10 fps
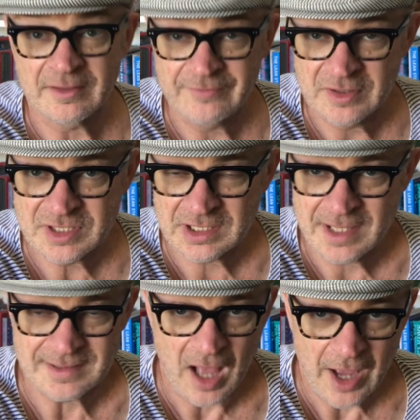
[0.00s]
the
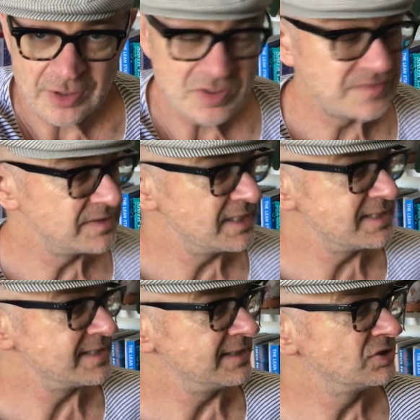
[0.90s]
fertilizer I use for
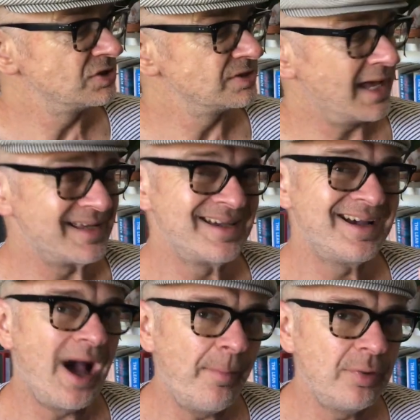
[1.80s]
this is just a
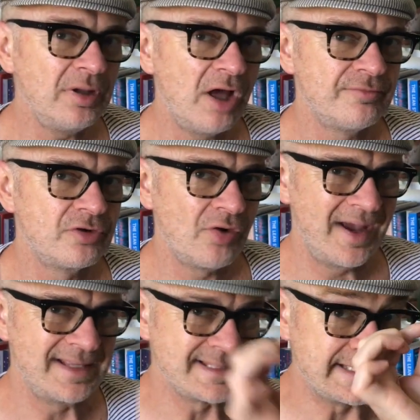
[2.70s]
couple of grains,